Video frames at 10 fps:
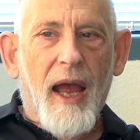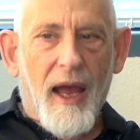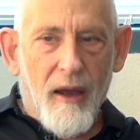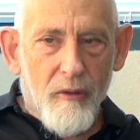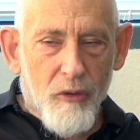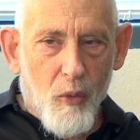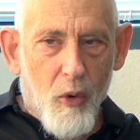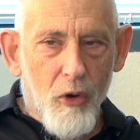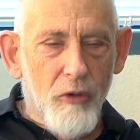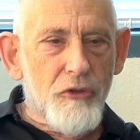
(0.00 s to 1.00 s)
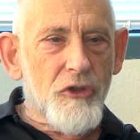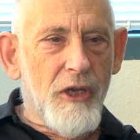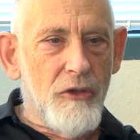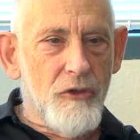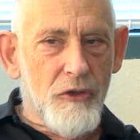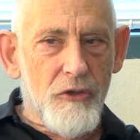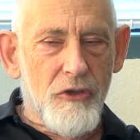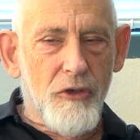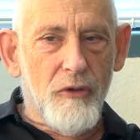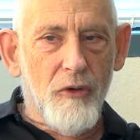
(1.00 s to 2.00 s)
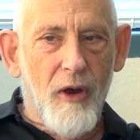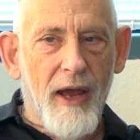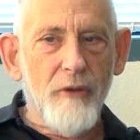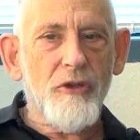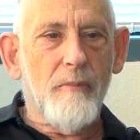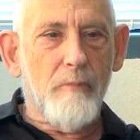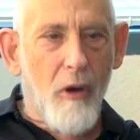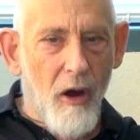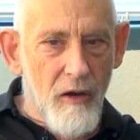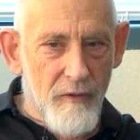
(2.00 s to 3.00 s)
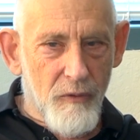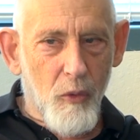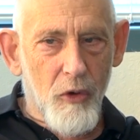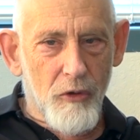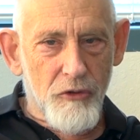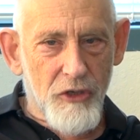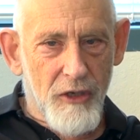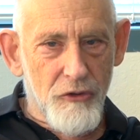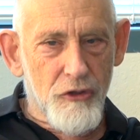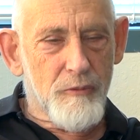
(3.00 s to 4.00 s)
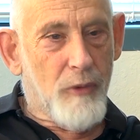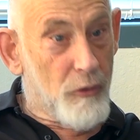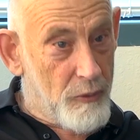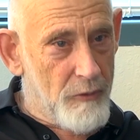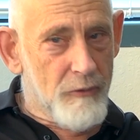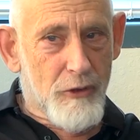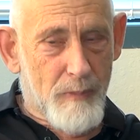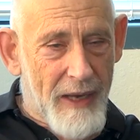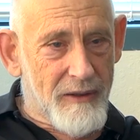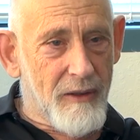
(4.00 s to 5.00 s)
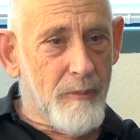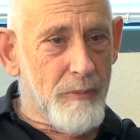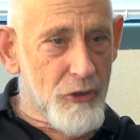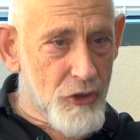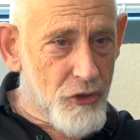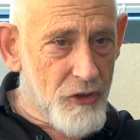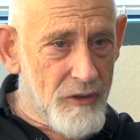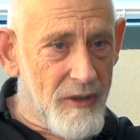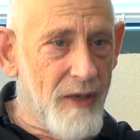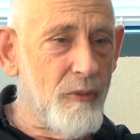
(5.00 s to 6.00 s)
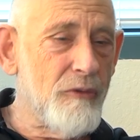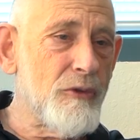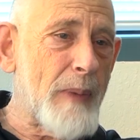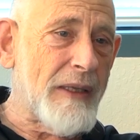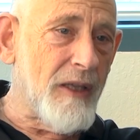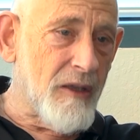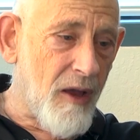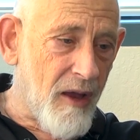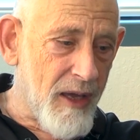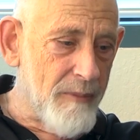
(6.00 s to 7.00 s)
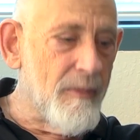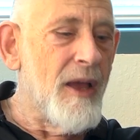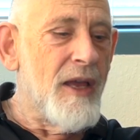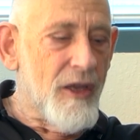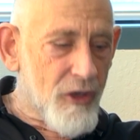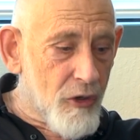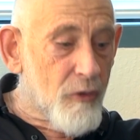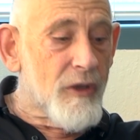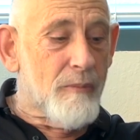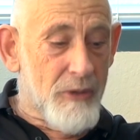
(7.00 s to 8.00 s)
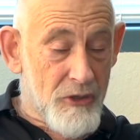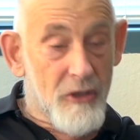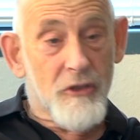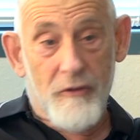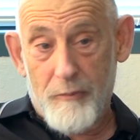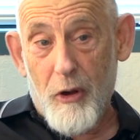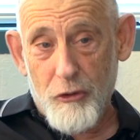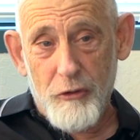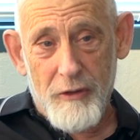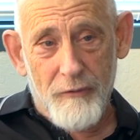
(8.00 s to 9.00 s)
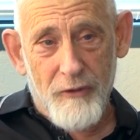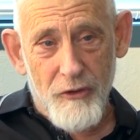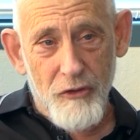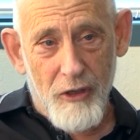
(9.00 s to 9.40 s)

how the world changes or how some part of the world changes, both with respect to position and with respect to time, you're in the business of partial differential